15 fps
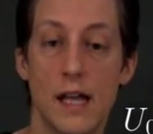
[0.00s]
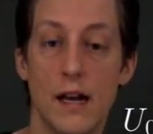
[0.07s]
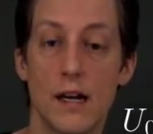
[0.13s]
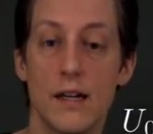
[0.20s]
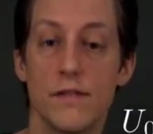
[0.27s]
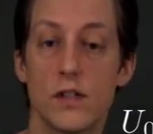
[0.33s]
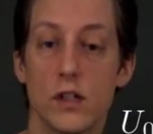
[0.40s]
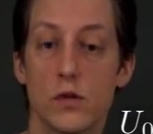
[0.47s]

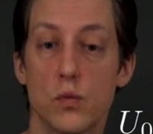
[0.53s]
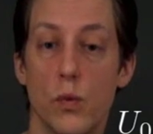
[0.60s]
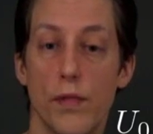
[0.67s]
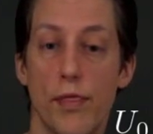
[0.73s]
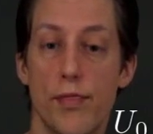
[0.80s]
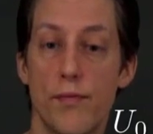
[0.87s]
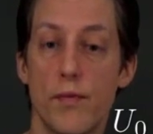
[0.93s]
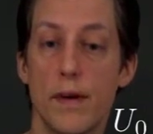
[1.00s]
leaves us
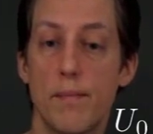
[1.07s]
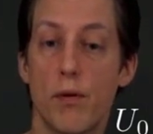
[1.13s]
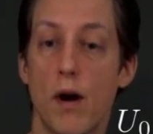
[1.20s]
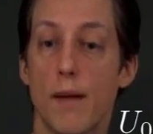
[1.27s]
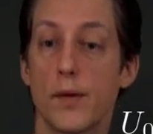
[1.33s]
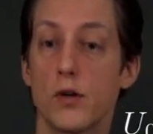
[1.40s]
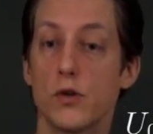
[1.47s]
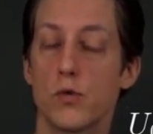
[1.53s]
with three
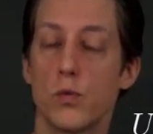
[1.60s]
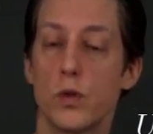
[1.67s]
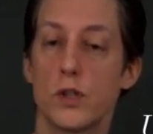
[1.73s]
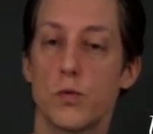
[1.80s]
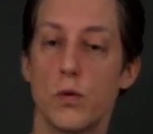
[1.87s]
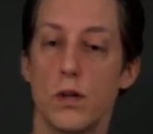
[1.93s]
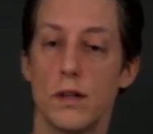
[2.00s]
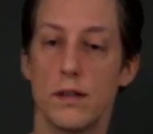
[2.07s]
parameters,
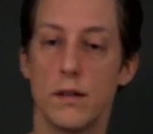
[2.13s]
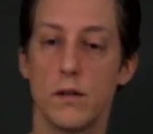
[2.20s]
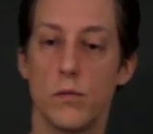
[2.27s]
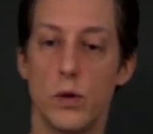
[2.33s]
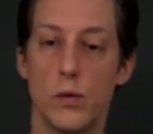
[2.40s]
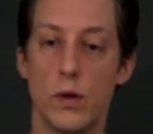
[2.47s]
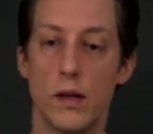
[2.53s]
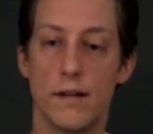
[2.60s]
which
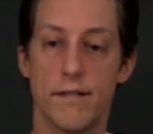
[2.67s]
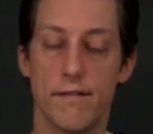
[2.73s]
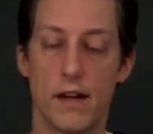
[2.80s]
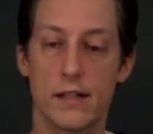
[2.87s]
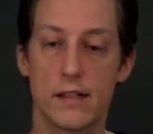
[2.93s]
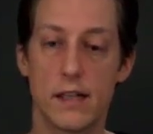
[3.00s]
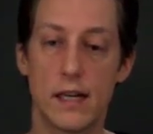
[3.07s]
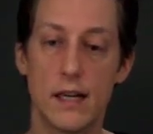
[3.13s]
we will
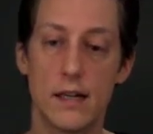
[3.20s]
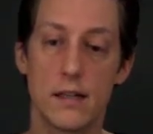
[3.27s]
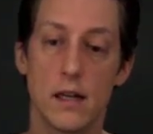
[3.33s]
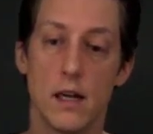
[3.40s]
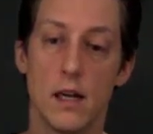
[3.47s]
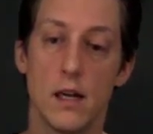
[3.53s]
investigate.